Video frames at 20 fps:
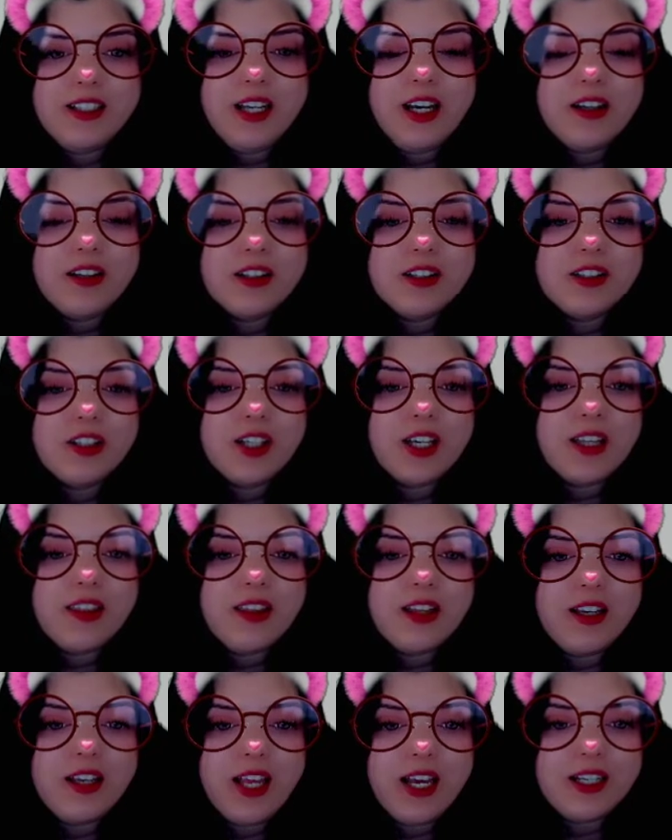Now let's look
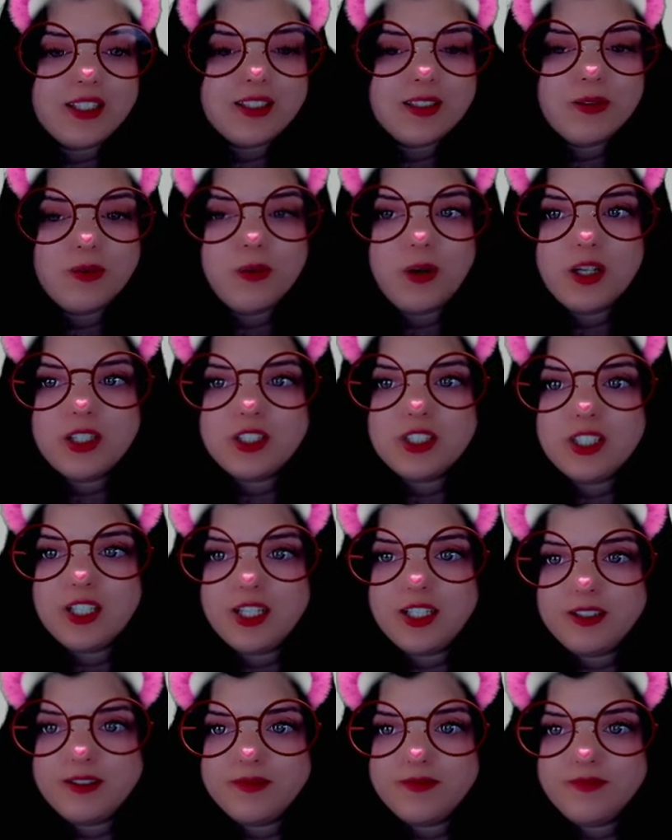at the next
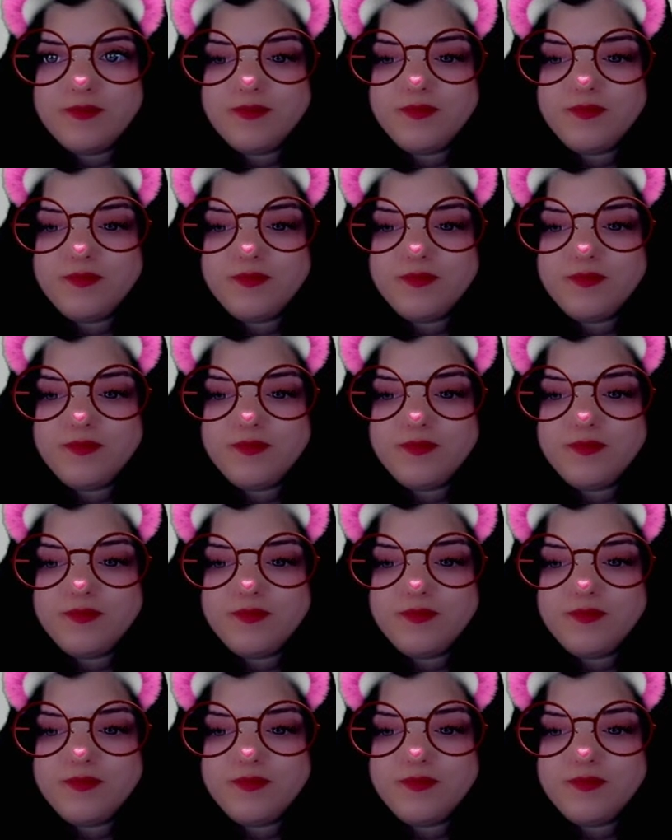question.